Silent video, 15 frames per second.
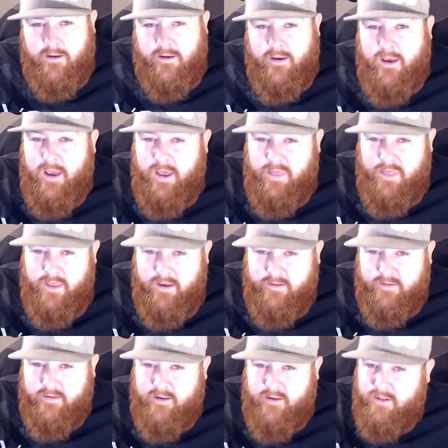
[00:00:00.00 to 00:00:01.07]
and
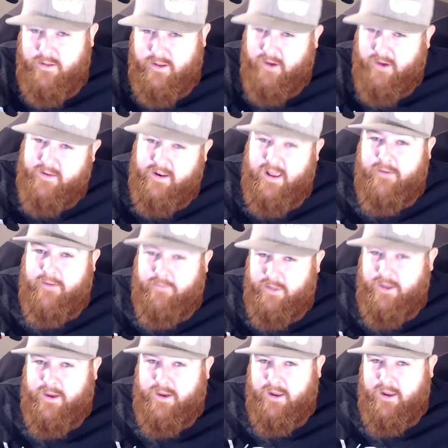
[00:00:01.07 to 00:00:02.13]
this doesn't have
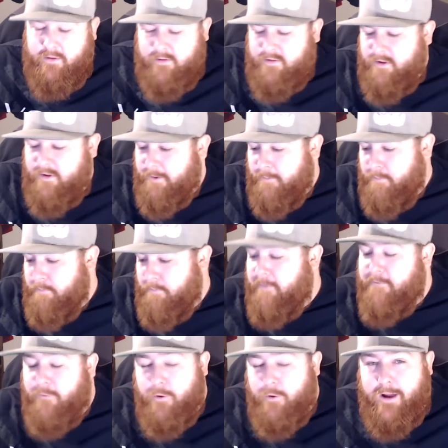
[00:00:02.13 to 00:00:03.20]
leaking. So
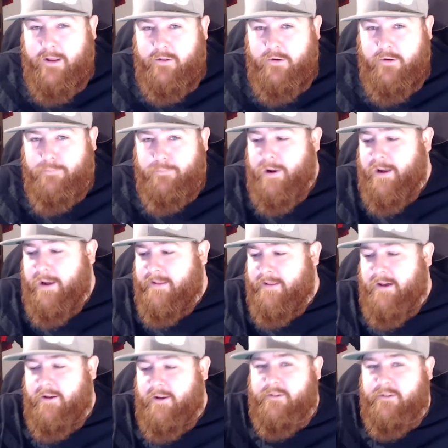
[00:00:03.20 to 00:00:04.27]
before I do break it
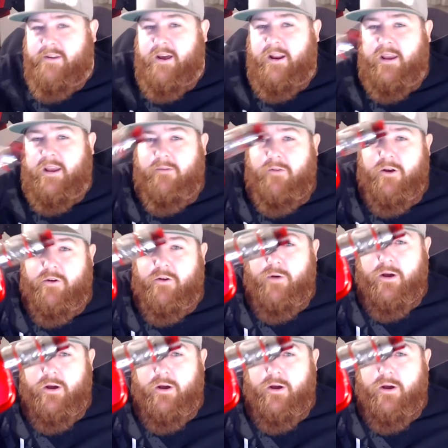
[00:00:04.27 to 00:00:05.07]
down, I'll just kind of give you a quick